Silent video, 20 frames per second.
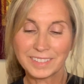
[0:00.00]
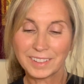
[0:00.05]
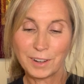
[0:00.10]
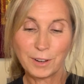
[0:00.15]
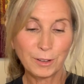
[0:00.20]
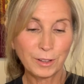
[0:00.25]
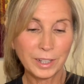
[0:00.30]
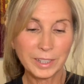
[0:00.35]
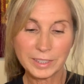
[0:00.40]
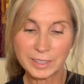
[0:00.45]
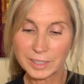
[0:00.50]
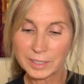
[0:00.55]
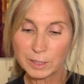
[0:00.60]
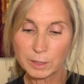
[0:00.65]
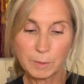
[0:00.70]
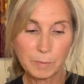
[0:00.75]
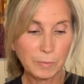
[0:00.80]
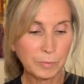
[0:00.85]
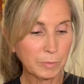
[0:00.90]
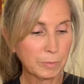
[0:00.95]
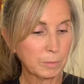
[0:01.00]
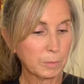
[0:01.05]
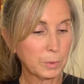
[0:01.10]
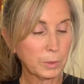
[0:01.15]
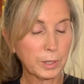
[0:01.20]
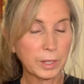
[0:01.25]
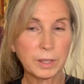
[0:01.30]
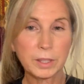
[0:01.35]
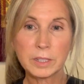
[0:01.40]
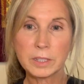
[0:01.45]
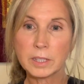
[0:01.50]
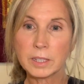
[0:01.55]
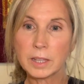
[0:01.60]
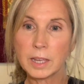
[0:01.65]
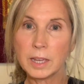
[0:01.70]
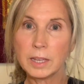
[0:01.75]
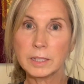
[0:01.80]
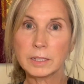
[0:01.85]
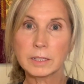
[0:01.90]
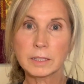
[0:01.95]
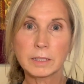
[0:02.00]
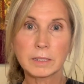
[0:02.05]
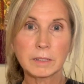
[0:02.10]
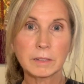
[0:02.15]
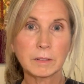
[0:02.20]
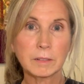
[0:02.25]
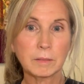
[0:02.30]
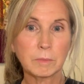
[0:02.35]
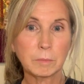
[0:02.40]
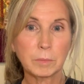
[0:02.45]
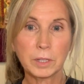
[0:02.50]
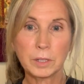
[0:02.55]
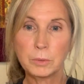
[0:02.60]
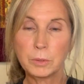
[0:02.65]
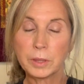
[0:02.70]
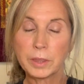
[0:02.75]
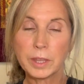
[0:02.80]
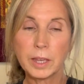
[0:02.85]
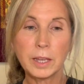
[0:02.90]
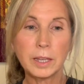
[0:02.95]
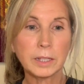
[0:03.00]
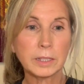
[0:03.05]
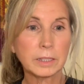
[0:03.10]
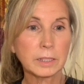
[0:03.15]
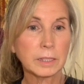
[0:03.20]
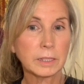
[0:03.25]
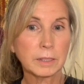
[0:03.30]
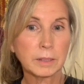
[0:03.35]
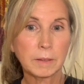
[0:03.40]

All right. Just breathe into that. Be with that.